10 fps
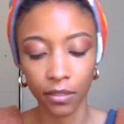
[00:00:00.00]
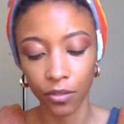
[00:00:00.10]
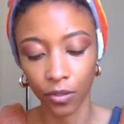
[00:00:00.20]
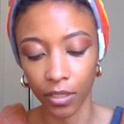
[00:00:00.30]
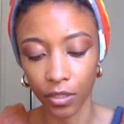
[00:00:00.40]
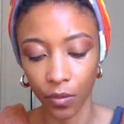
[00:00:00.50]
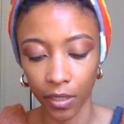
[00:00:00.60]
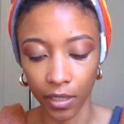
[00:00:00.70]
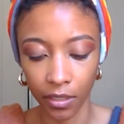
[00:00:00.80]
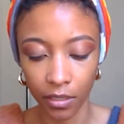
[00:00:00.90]
So let's go ahead
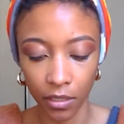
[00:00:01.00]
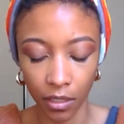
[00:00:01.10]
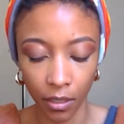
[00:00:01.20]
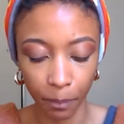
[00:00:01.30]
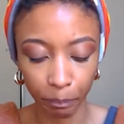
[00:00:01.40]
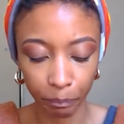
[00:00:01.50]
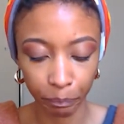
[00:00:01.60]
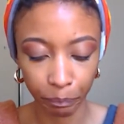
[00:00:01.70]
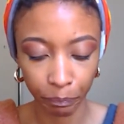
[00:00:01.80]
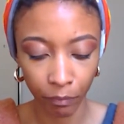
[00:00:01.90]
and see
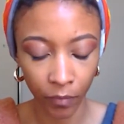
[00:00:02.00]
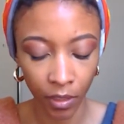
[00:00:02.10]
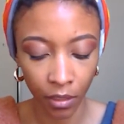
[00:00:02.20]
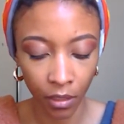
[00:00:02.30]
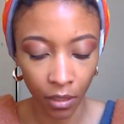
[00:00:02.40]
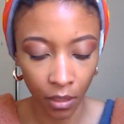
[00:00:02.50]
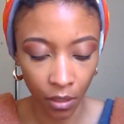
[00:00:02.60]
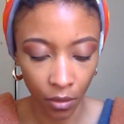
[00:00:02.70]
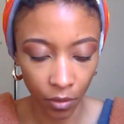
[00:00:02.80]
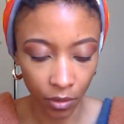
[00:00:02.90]

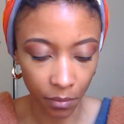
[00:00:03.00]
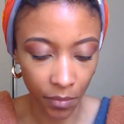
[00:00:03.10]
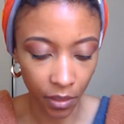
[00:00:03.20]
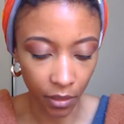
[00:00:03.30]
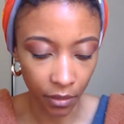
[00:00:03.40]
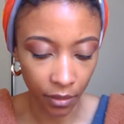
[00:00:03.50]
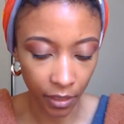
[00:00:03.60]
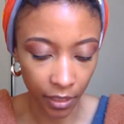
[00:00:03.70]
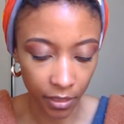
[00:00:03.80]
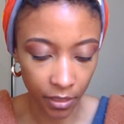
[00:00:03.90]
what the moth
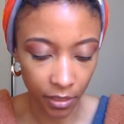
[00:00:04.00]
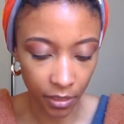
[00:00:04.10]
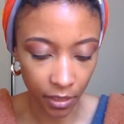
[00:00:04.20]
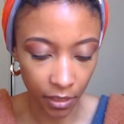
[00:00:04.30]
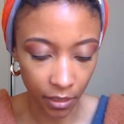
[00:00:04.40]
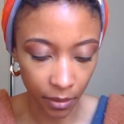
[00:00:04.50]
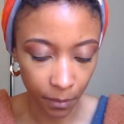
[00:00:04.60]
has to say.